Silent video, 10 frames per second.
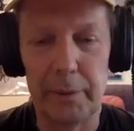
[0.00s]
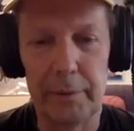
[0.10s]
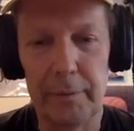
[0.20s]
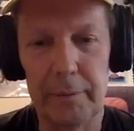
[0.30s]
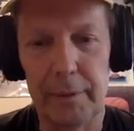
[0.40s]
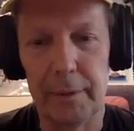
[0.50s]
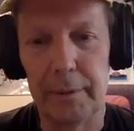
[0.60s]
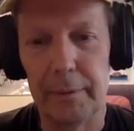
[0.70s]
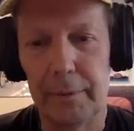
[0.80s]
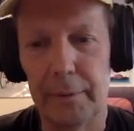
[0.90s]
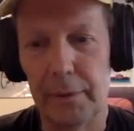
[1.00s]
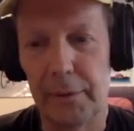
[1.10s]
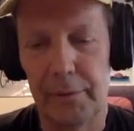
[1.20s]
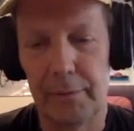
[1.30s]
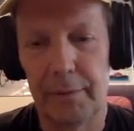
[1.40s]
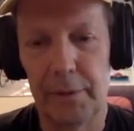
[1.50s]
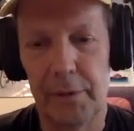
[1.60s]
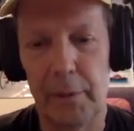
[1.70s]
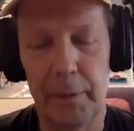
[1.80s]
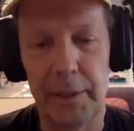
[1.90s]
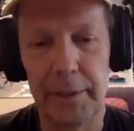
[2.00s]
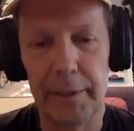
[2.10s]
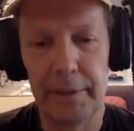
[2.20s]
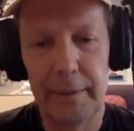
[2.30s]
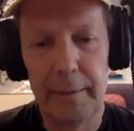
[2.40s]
And, there's something here.